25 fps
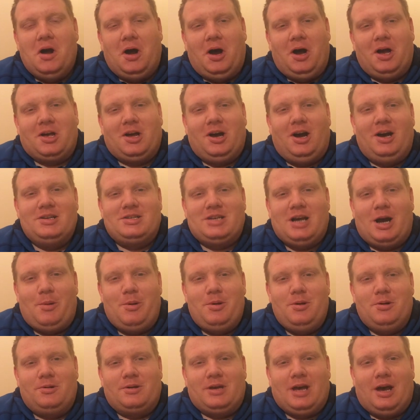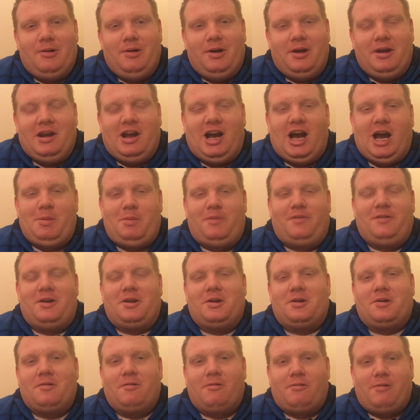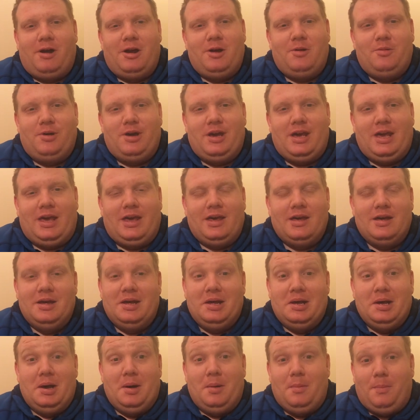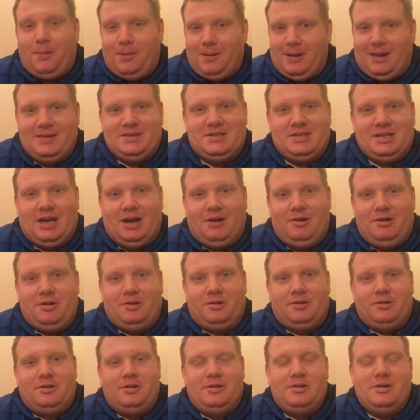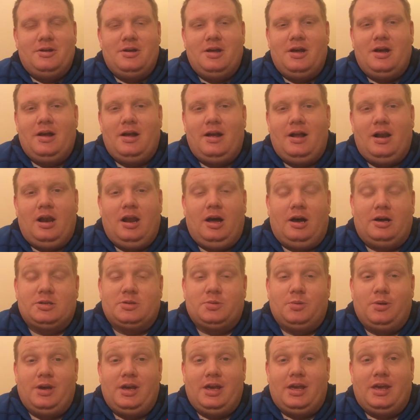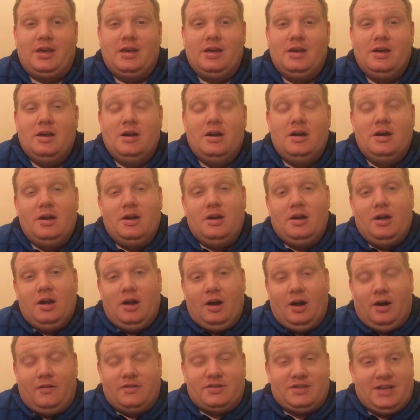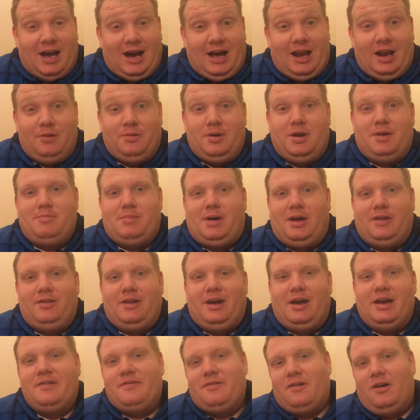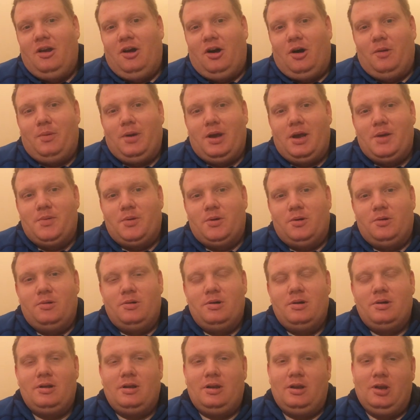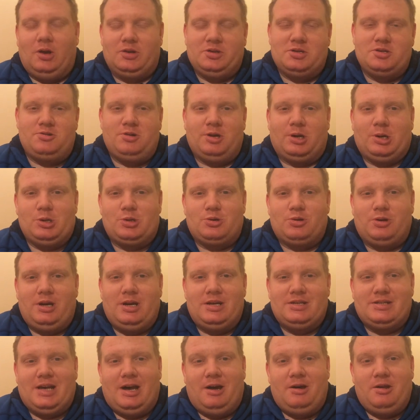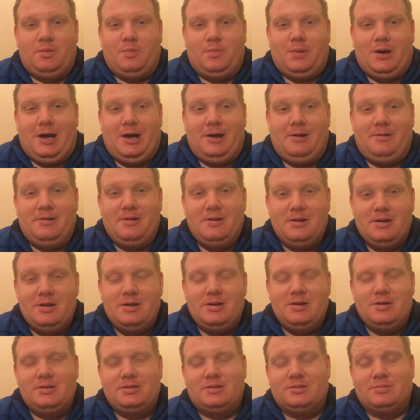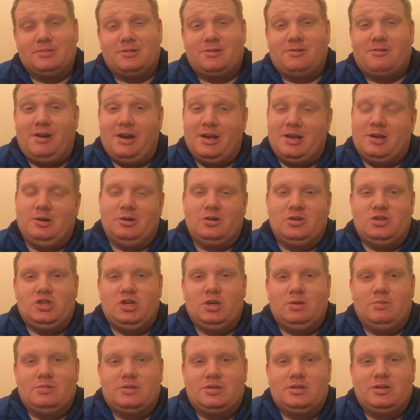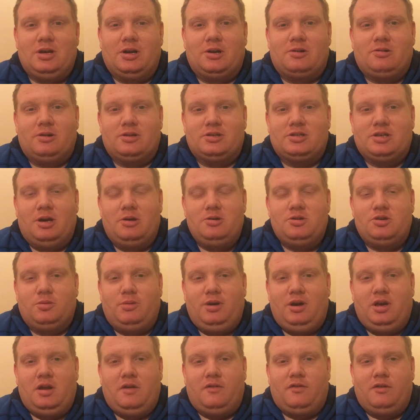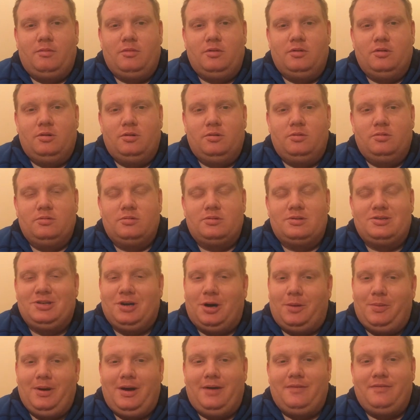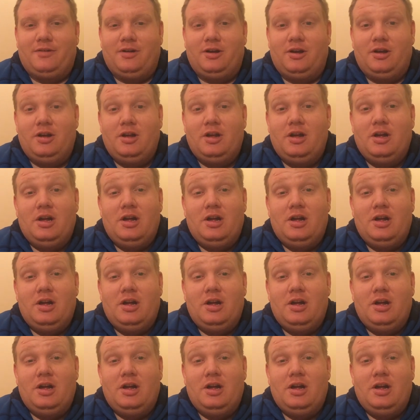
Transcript: Hi guys, how are you all going? Hope you've had a great week. Plenty going on last week. Obviously Halloween Monday for a lot of people. Lots of trick-or-treaters out and about. Some great costumes across social media from your top effort.